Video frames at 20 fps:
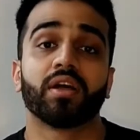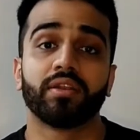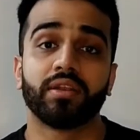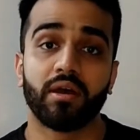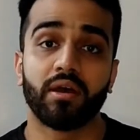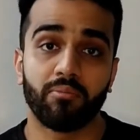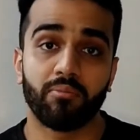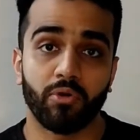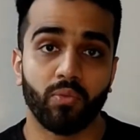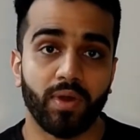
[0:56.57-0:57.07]

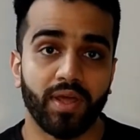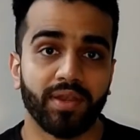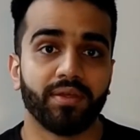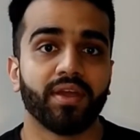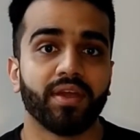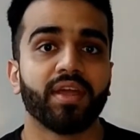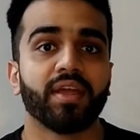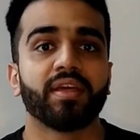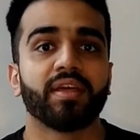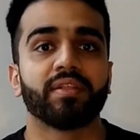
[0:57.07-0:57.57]
Number 1,
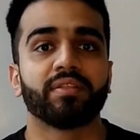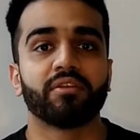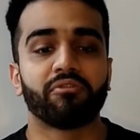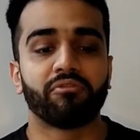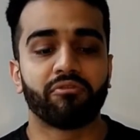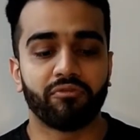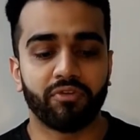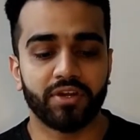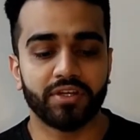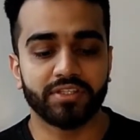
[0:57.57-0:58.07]
the
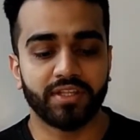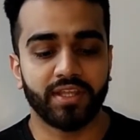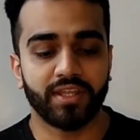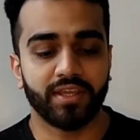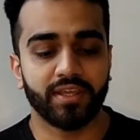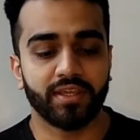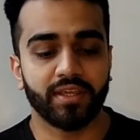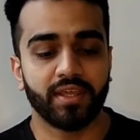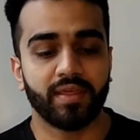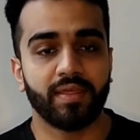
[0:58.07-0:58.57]
first
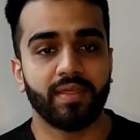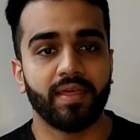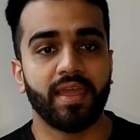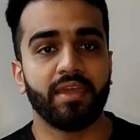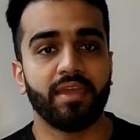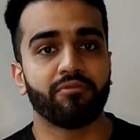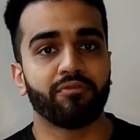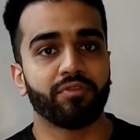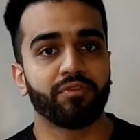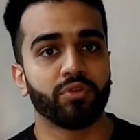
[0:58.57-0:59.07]
thing,
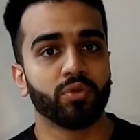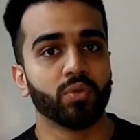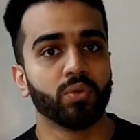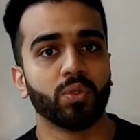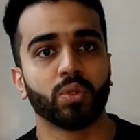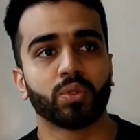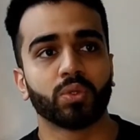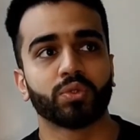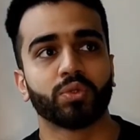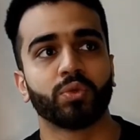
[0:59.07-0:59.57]
if you
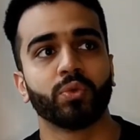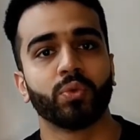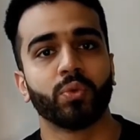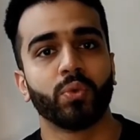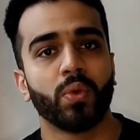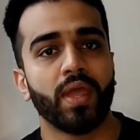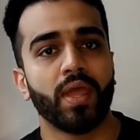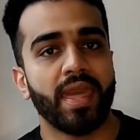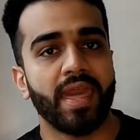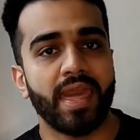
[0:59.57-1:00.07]
look
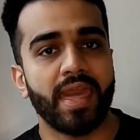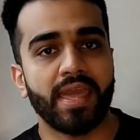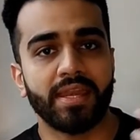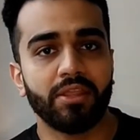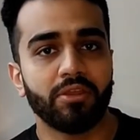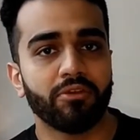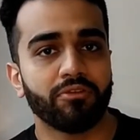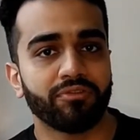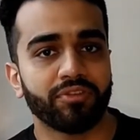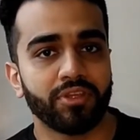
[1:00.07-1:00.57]
through
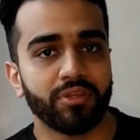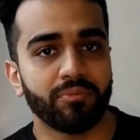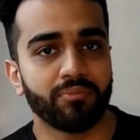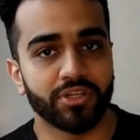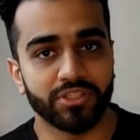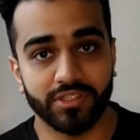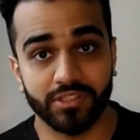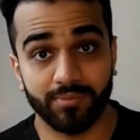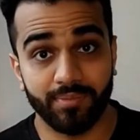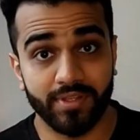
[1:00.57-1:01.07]
any of the
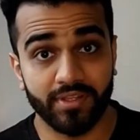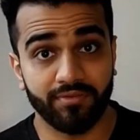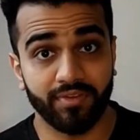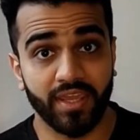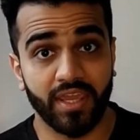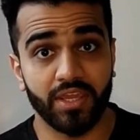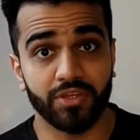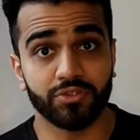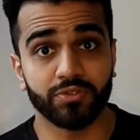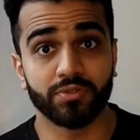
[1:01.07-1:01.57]
person
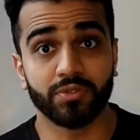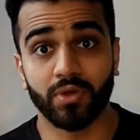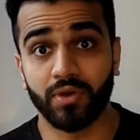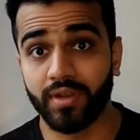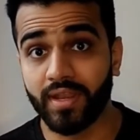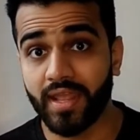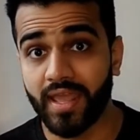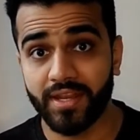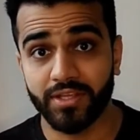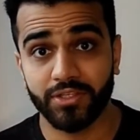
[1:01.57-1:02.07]
specifications
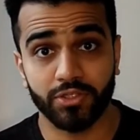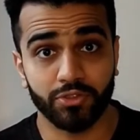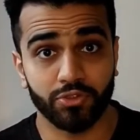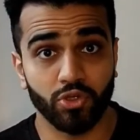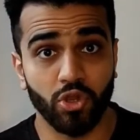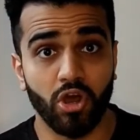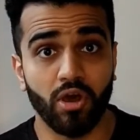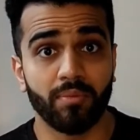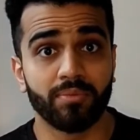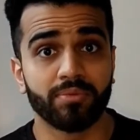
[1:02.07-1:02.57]
on NHS
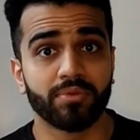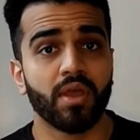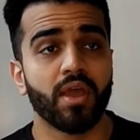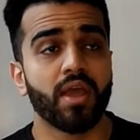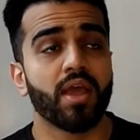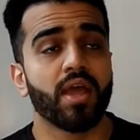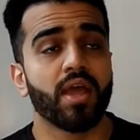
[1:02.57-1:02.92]
Jobs,